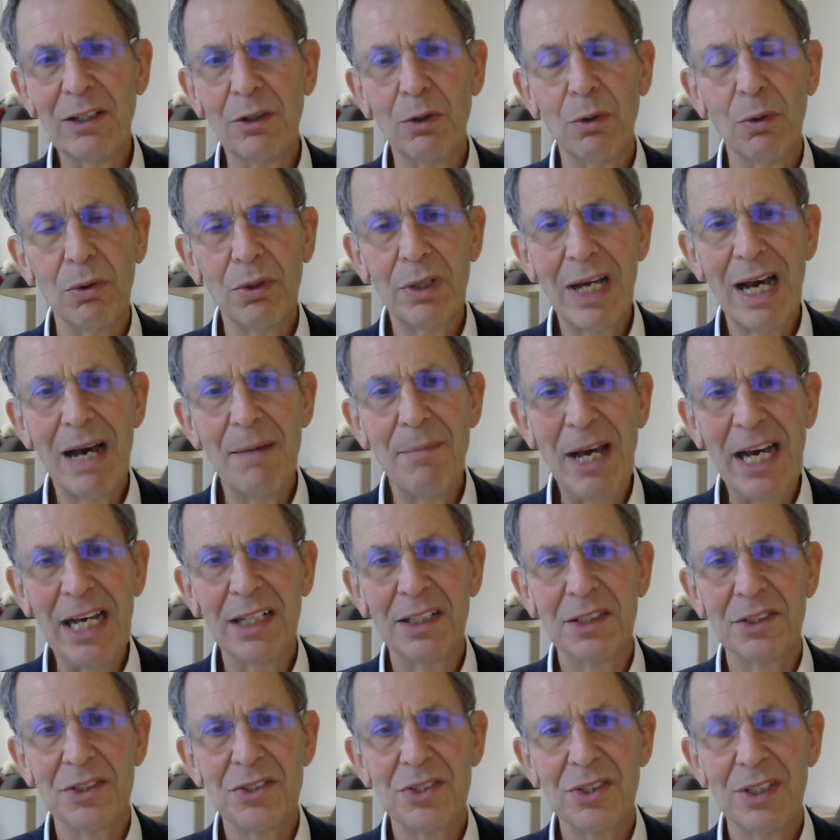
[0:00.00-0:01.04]
it'll all come
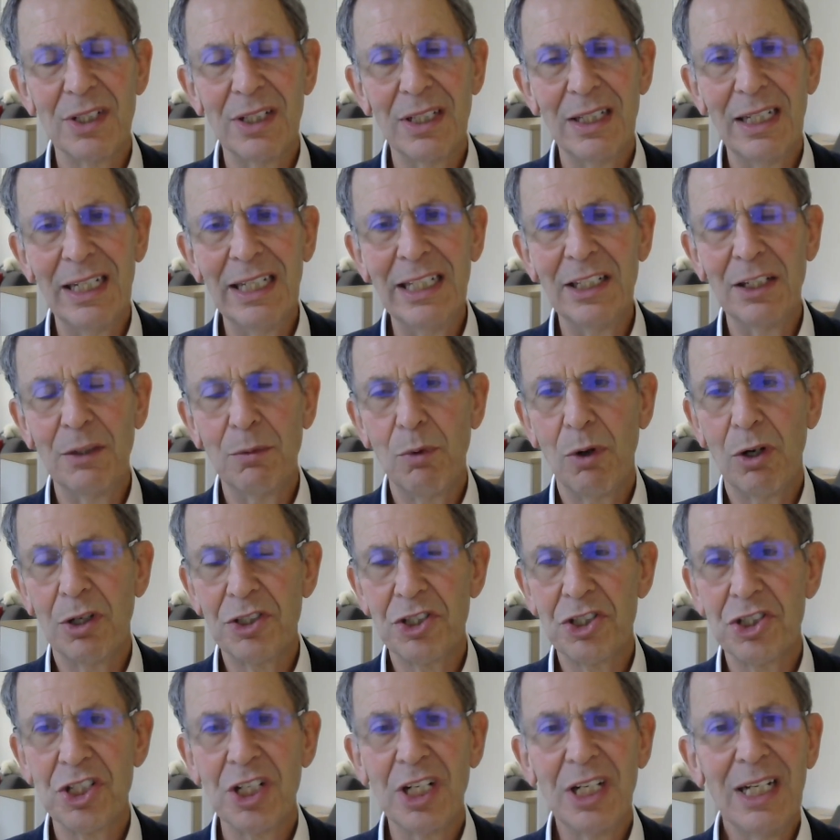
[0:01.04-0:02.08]
out in the
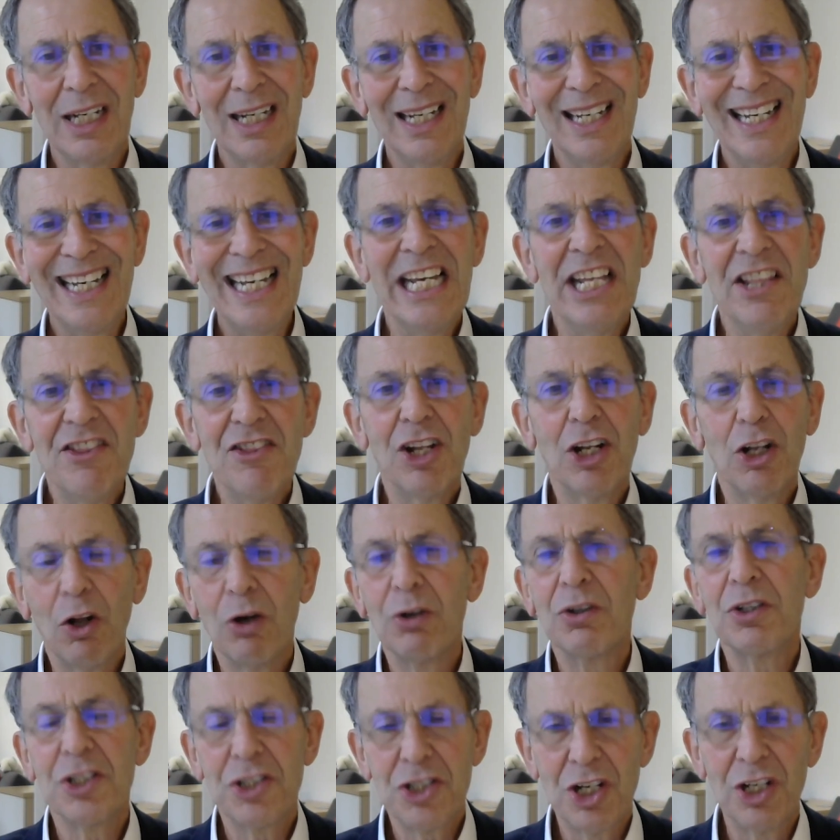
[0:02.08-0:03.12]
wash in the
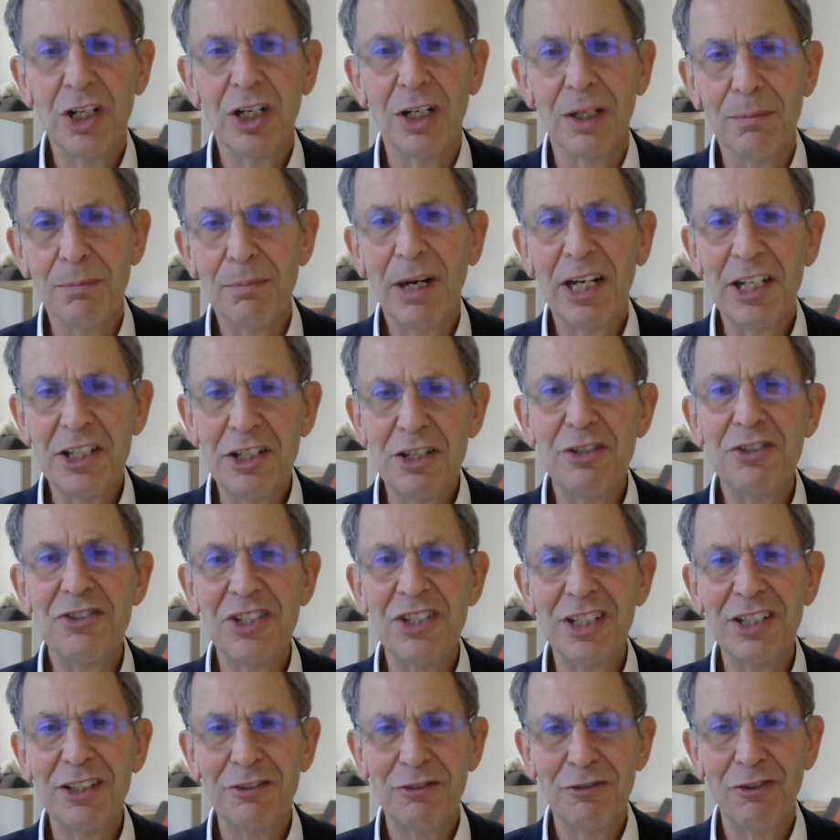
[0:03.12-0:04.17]
long term by
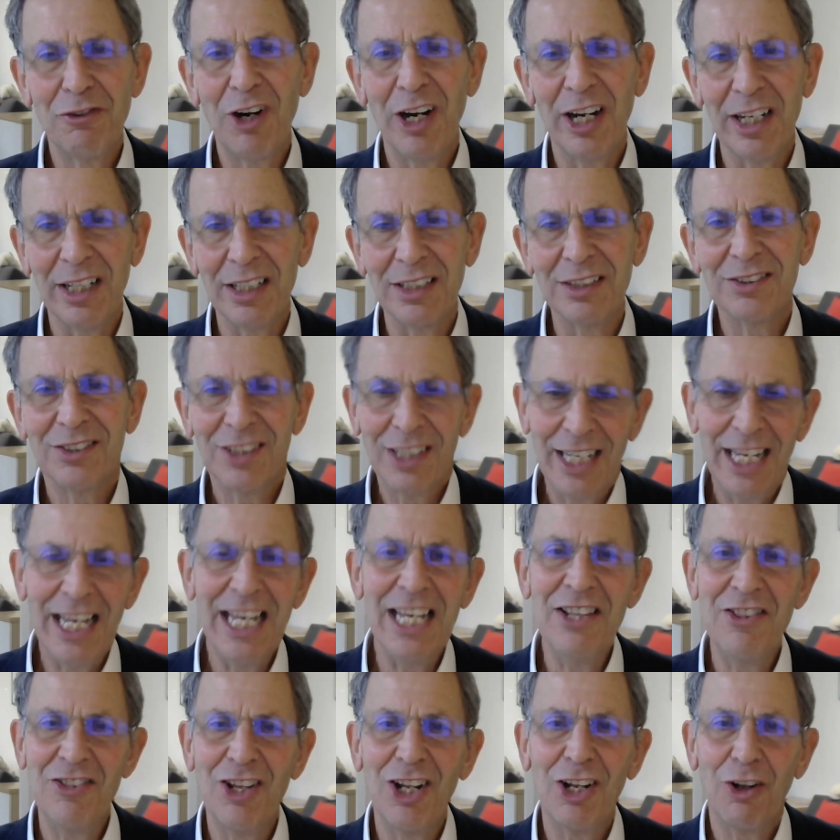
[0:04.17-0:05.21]
using the phrase
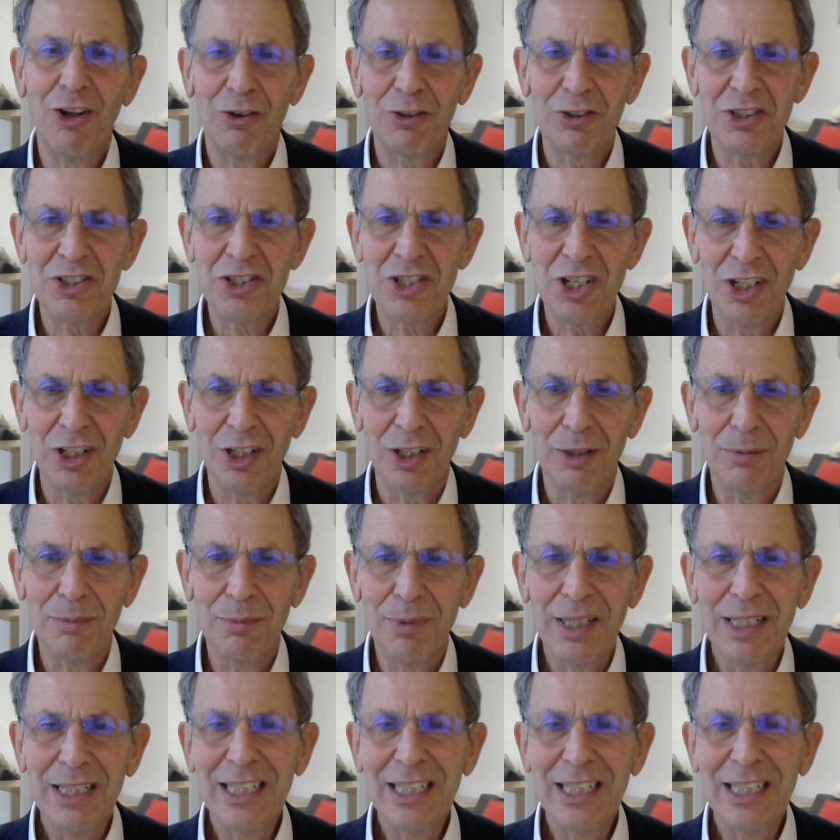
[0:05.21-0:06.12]
in the long term.